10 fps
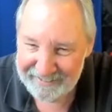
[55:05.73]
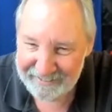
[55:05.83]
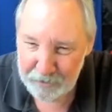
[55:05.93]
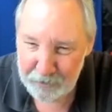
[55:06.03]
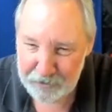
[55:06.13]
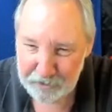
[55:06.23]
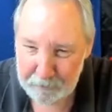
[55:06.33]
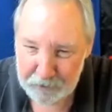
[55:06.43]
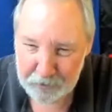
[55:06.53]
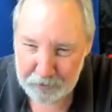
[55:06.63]
Usually
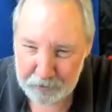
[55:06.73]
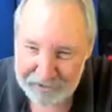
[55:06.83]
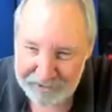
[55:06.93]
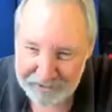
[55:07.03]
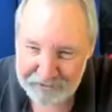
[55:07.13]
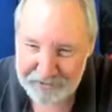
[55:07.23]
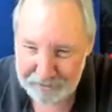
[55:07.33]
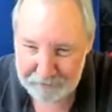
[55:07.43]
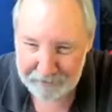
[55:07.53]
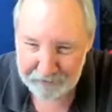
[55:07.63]
Patricia does
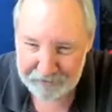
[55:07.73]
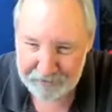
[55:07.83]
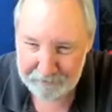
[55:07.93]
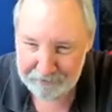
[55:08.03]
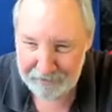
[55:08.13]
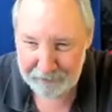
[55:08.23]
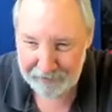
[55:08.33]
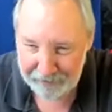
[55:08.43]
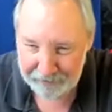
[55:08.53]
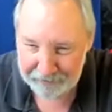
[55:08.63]
something or similar. There we
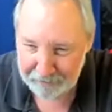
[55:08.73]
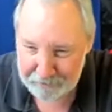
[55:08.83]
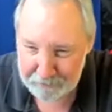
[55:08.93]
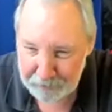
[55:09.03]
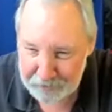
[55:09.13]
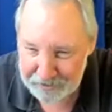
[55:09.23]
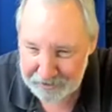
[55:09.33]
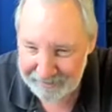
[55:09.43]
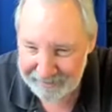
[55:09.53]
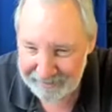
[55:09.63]
go. Here comes
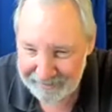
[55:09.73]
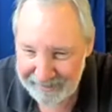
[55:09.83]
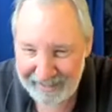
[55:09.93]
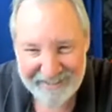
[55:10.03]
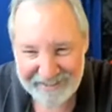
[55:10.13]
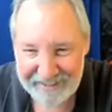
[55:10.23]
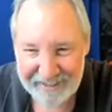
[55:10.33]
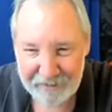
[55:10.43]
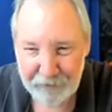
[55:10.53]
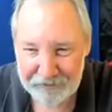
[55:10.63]
emoji. I
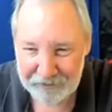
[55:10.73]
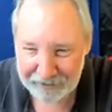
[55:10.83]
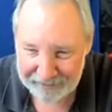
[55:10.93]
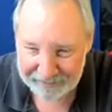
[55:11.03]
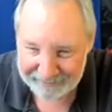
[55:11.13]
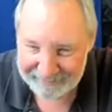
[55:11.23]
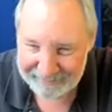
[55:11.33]
see. Well done.